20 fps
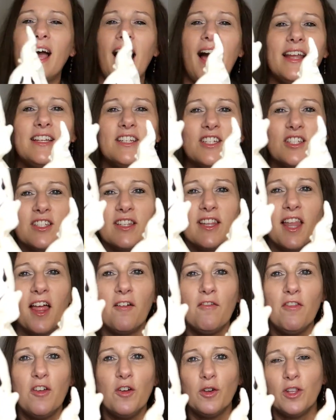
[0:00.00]
I just
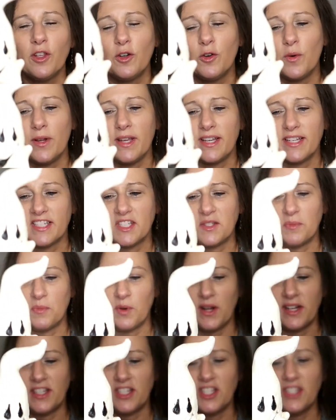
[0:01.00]
love their little
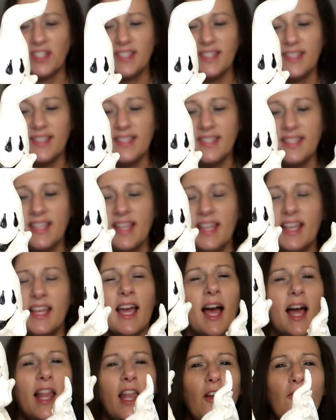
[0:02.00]
expressions.
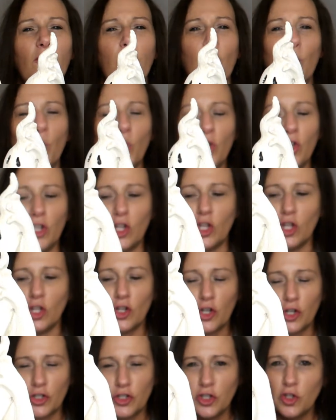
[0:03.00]
I love the wood
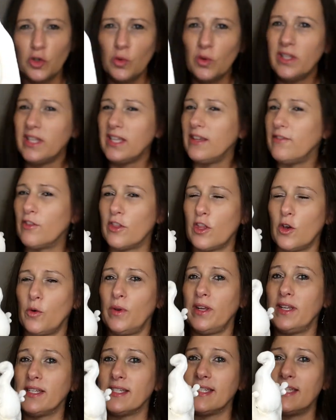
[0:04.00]
look to it, even though
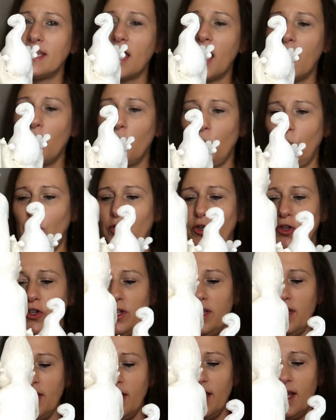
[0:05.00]
it is not
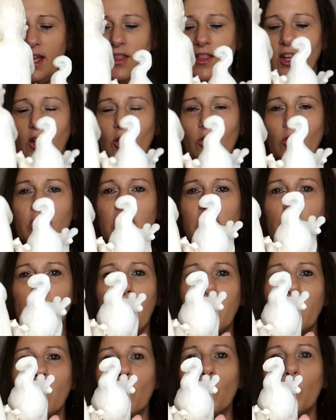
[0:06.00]
wood. The little
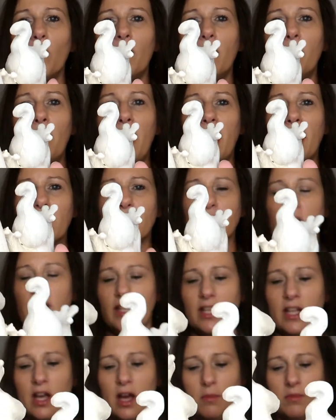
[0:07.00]
spider web
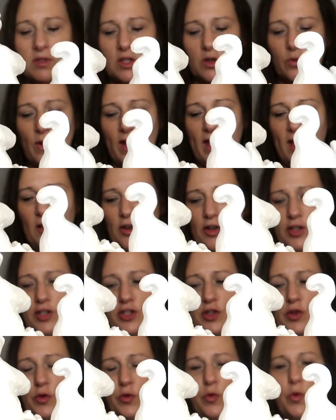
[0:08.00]
actually comes around
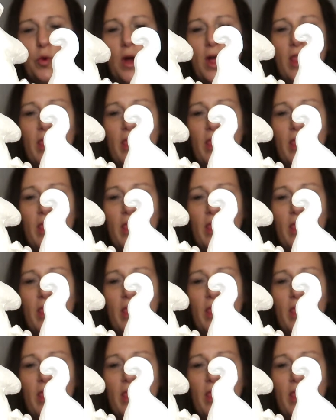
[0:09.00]
to